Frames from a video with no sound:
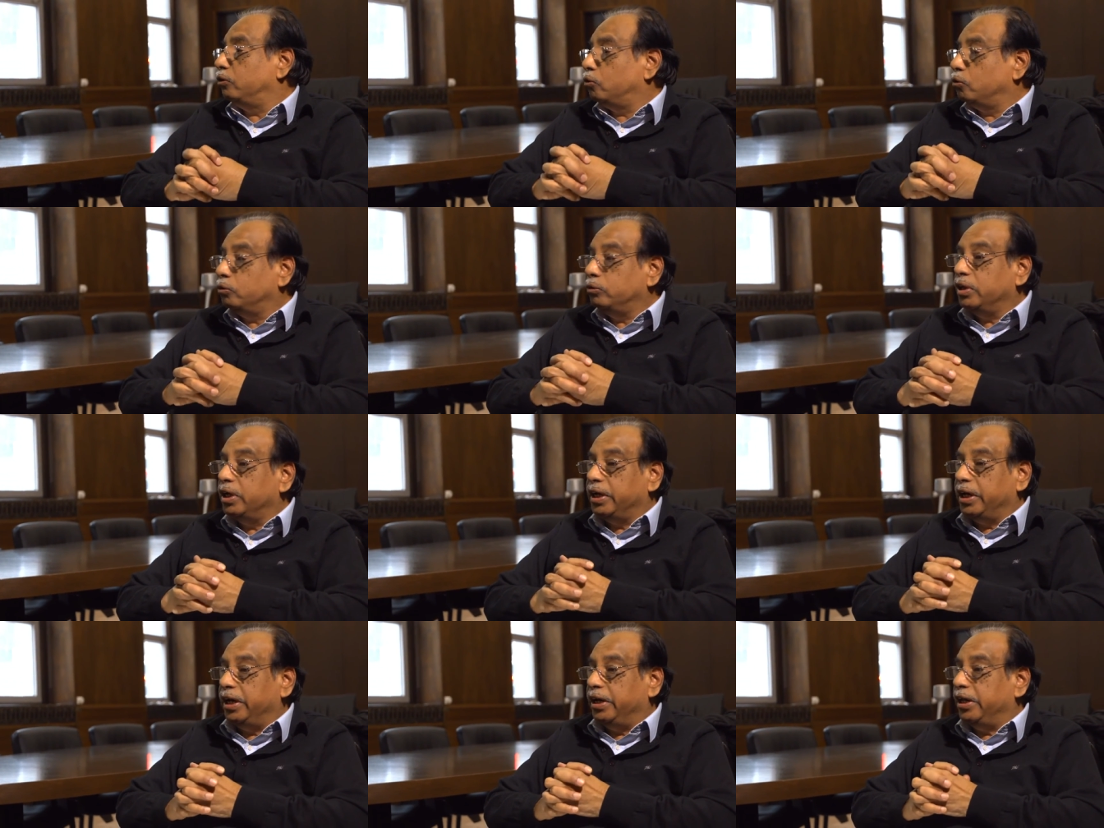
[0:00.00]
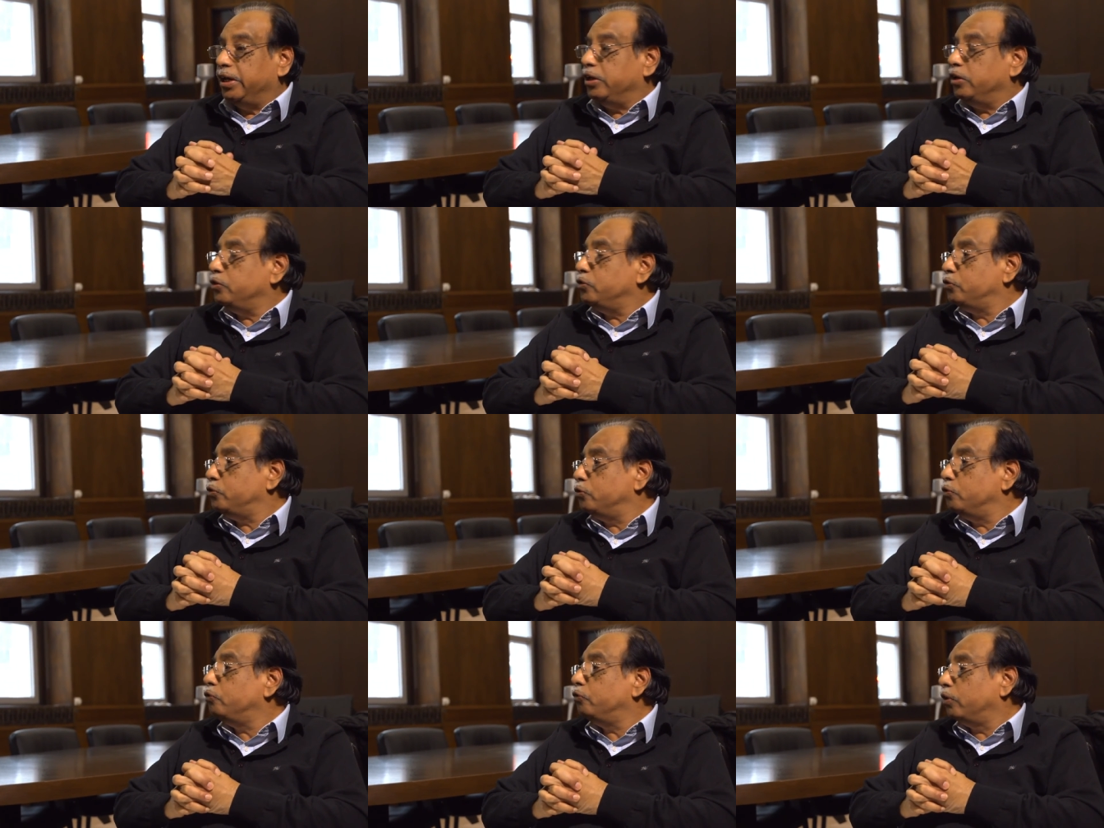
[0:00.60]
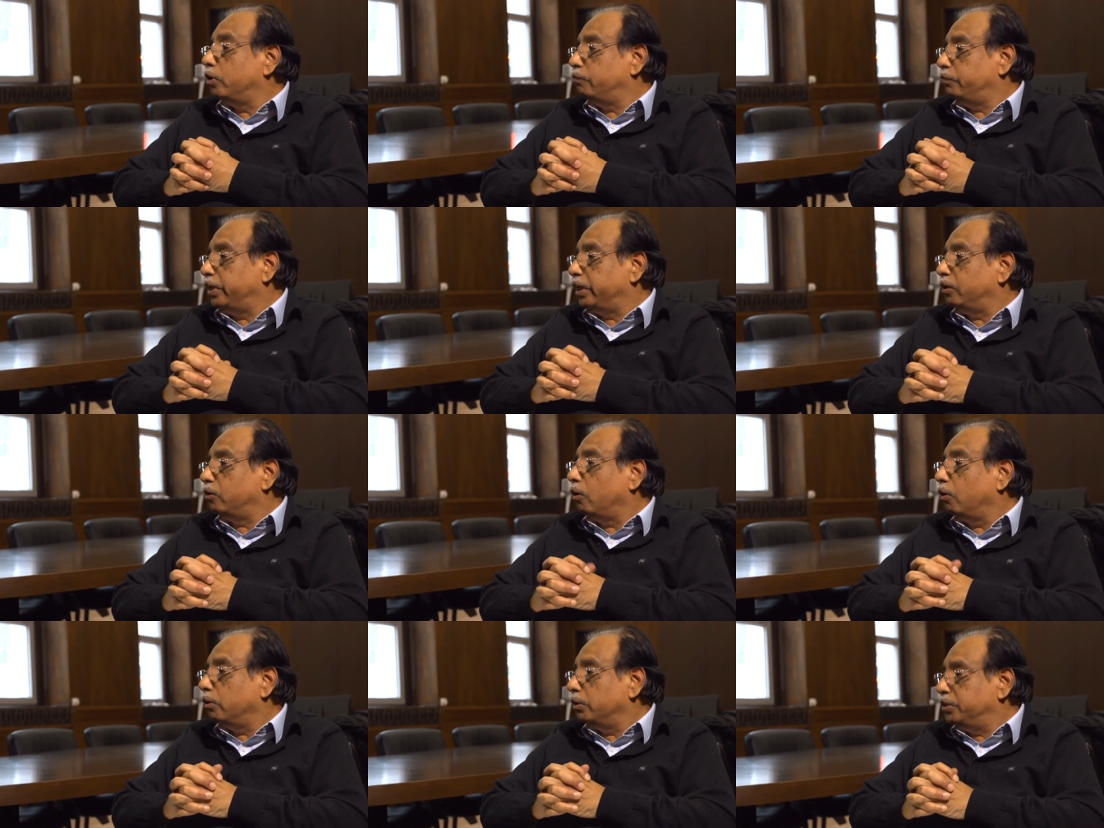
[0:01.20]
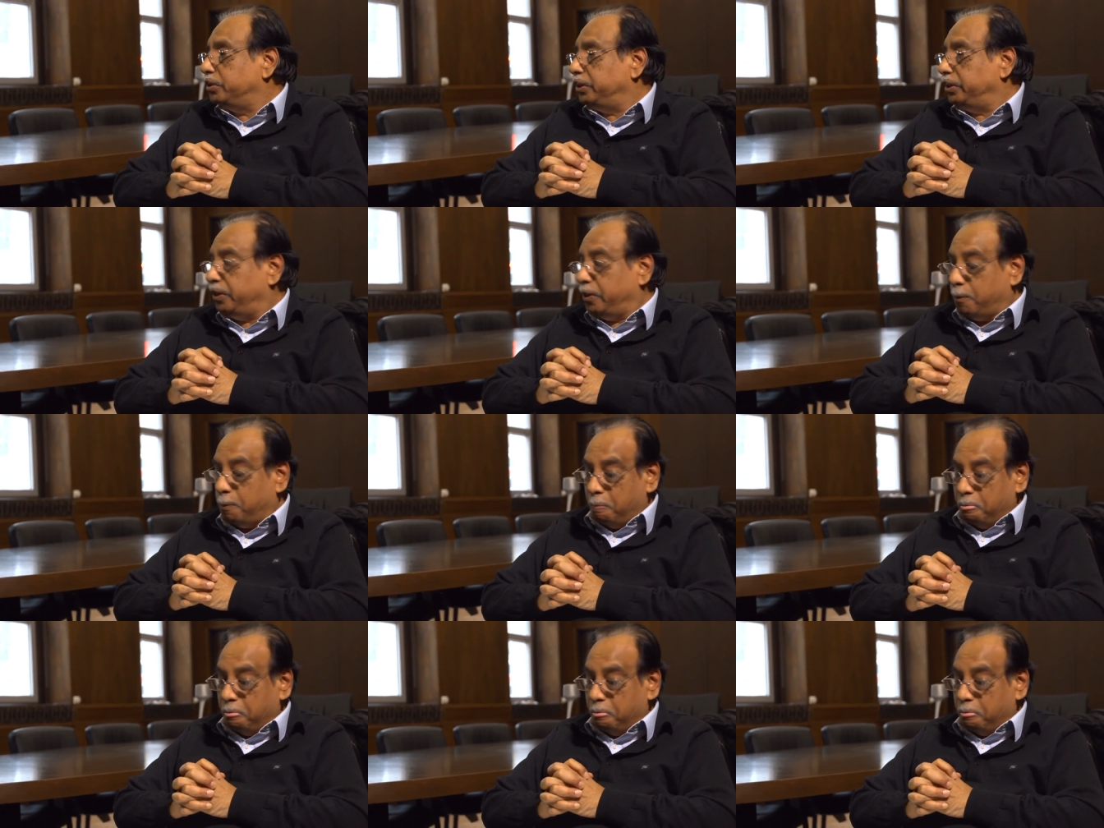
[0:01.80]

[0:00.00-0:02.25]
through the Indian Institutes of Technology,